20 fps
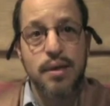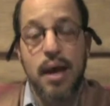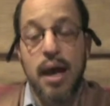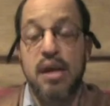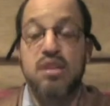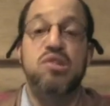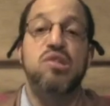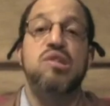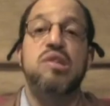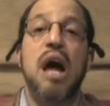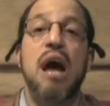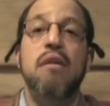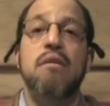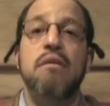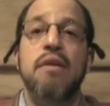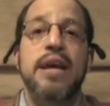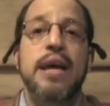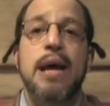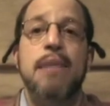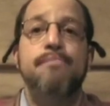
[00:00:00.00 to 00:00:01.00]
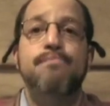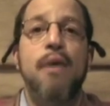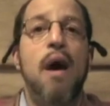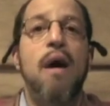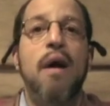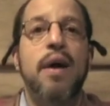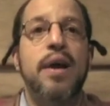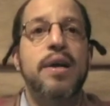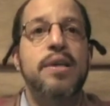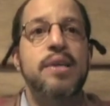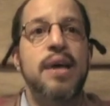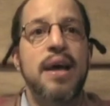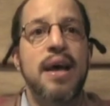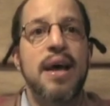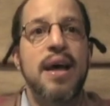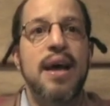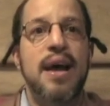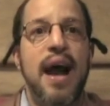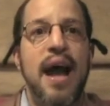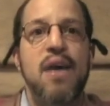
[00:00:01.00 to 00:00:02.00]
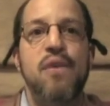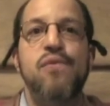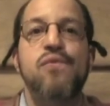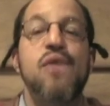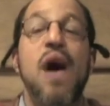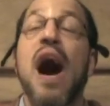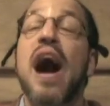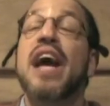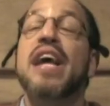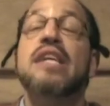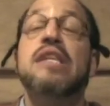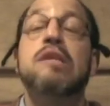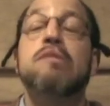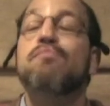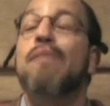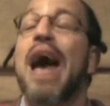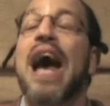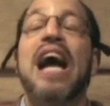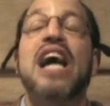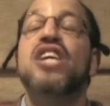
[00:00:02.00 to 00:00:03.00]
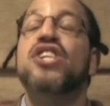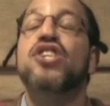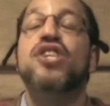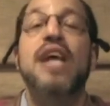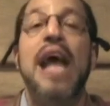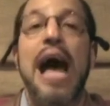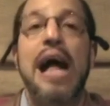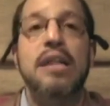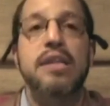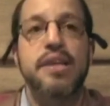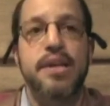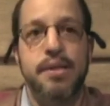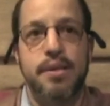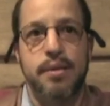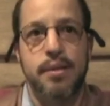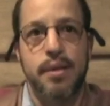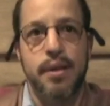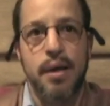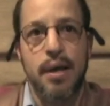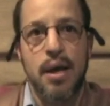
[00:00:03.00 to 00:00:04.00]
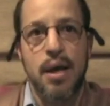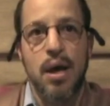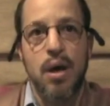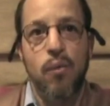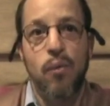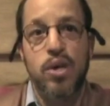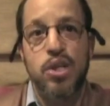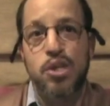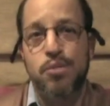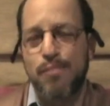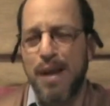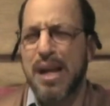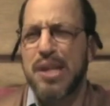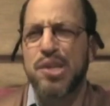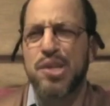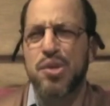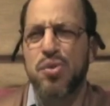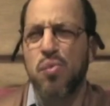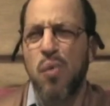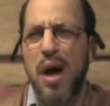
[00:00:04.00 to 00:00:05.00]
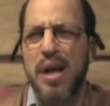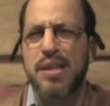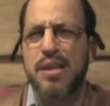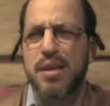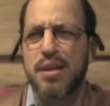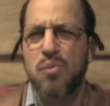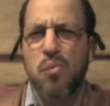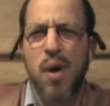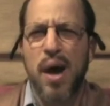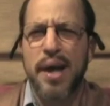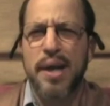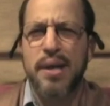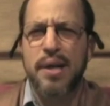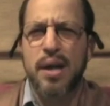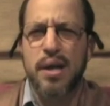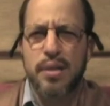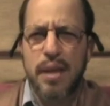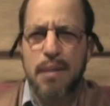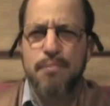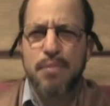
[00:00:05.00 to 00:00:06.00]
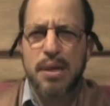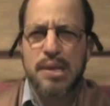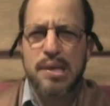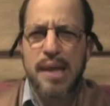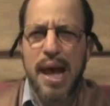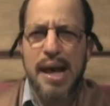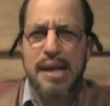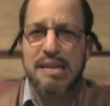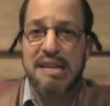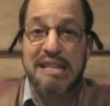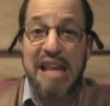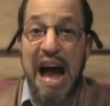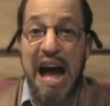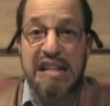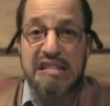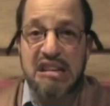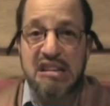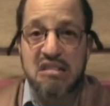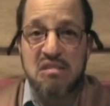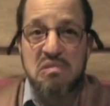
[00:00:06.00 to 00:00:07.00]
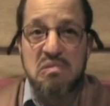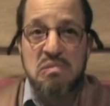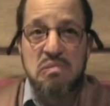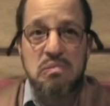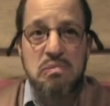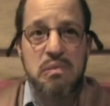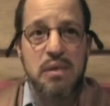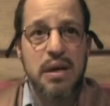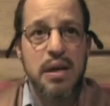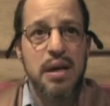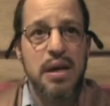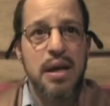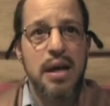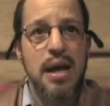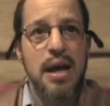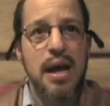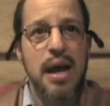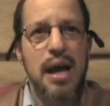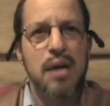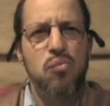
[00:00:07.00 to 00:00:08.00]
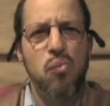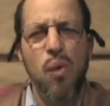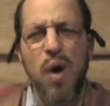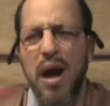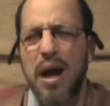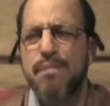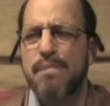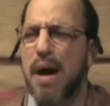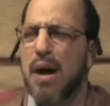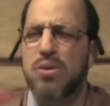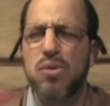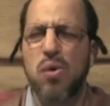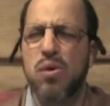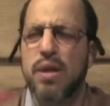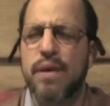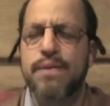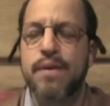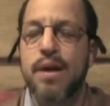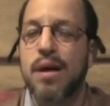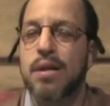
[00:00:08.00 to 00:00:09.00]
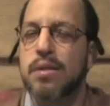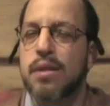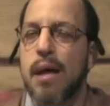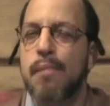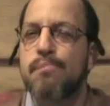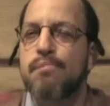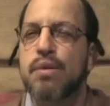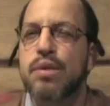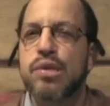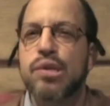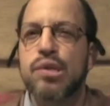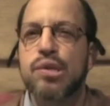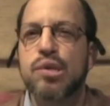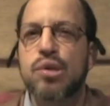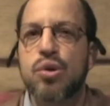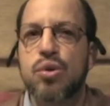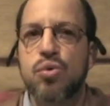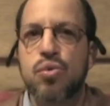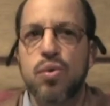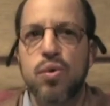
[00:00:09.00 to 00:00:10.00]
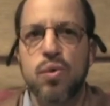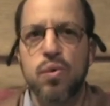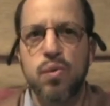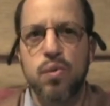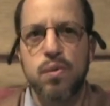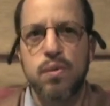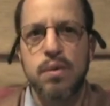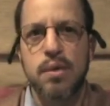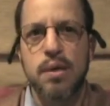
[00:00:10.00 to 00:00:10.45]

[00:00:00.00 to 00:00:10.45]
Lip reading: And so he embarked in a fine Spanish galleon, which makes you wonder why Columbus stays Italian. And what about all of Columbus's crew?